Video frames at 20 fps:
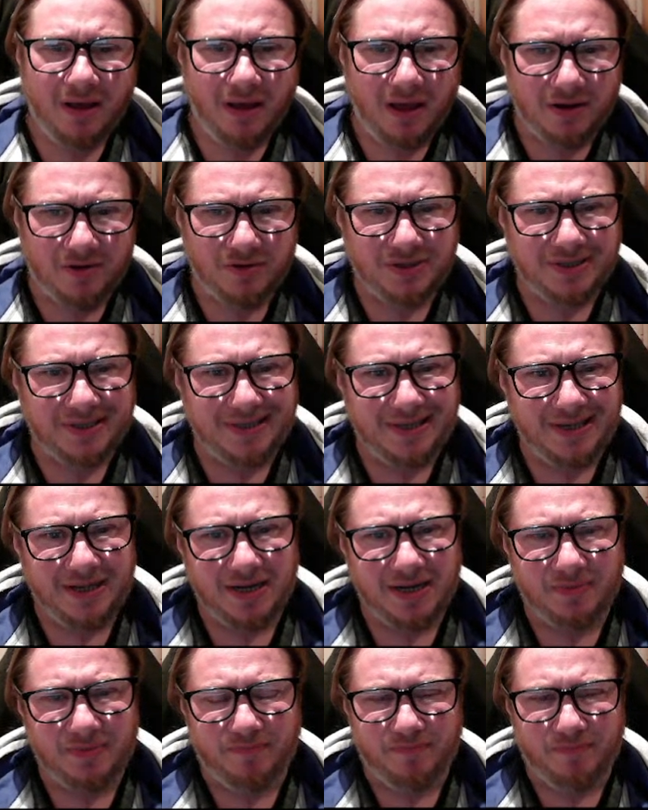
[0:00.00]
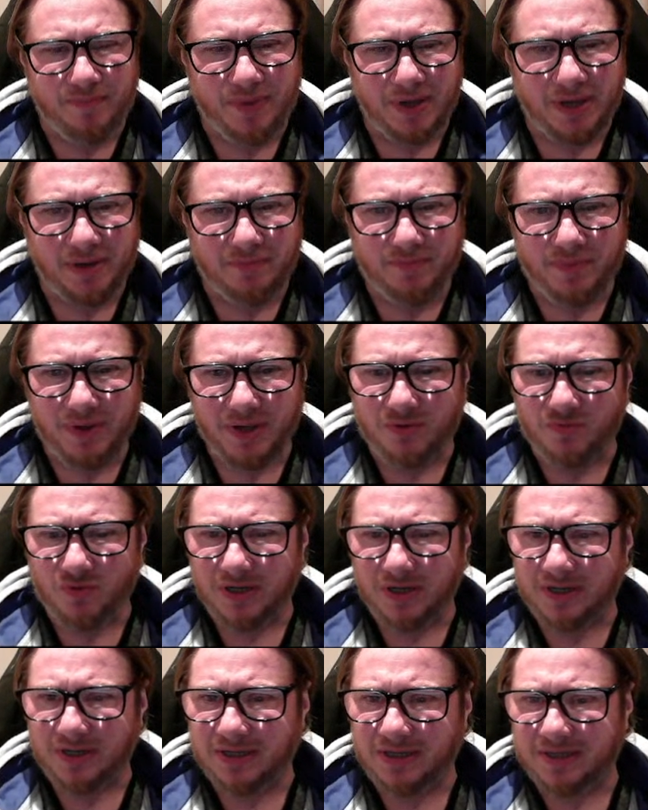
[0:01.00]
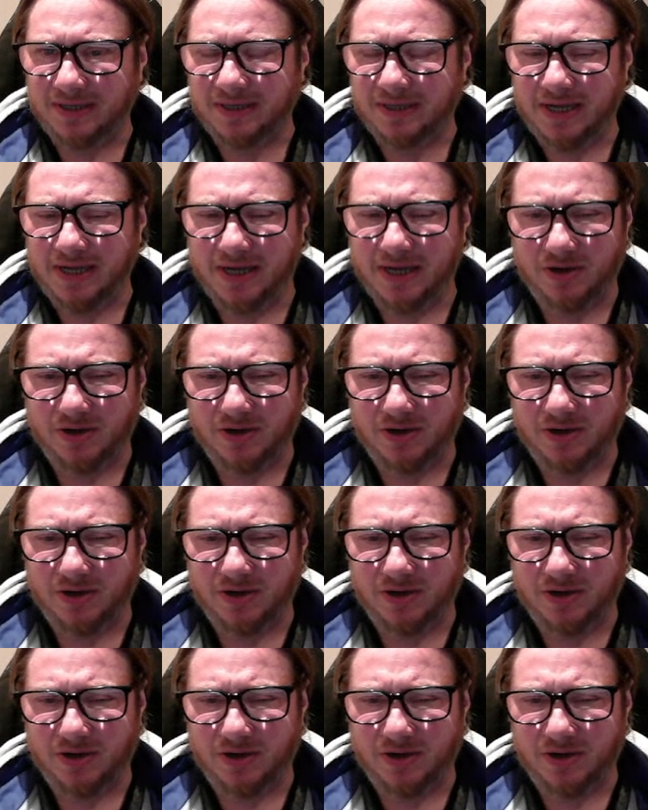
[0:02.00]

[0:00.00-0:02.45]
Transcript: I don't see any big, big weaknesses here.